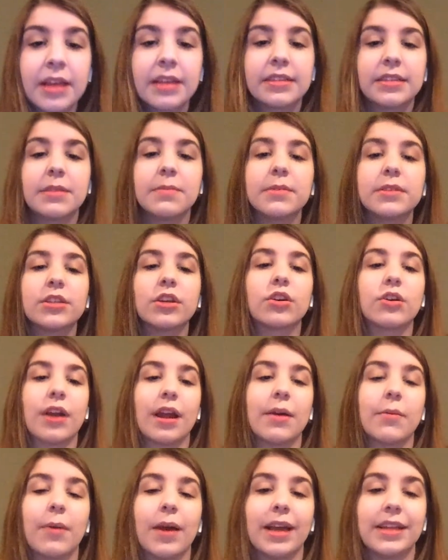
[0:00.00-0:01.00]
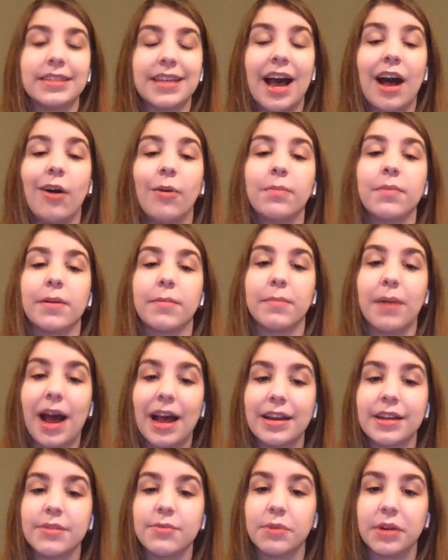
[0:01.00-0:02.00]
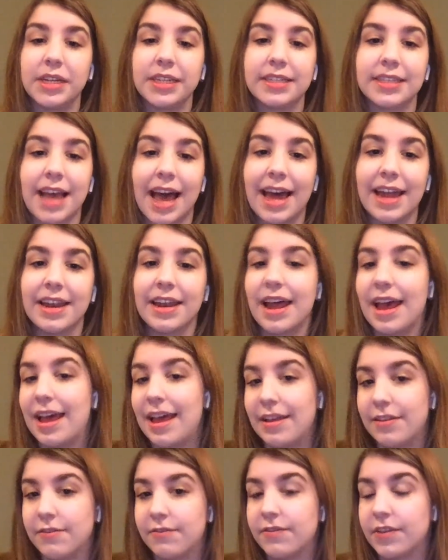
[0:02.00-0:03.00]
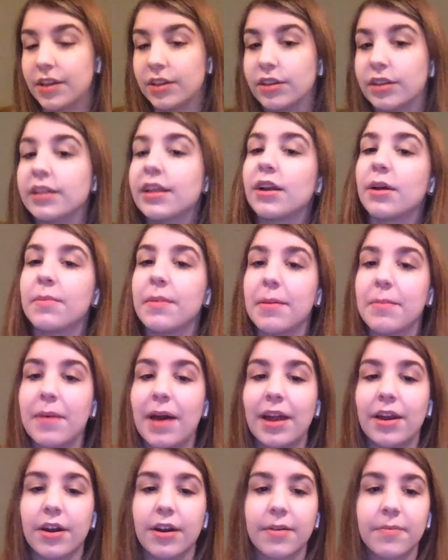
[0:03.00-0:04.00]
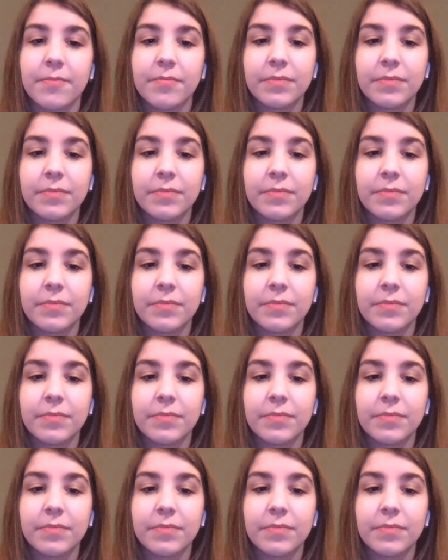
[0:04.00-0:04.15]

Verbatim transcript: Sleep is a great way to help your body reset and feel a little bit better.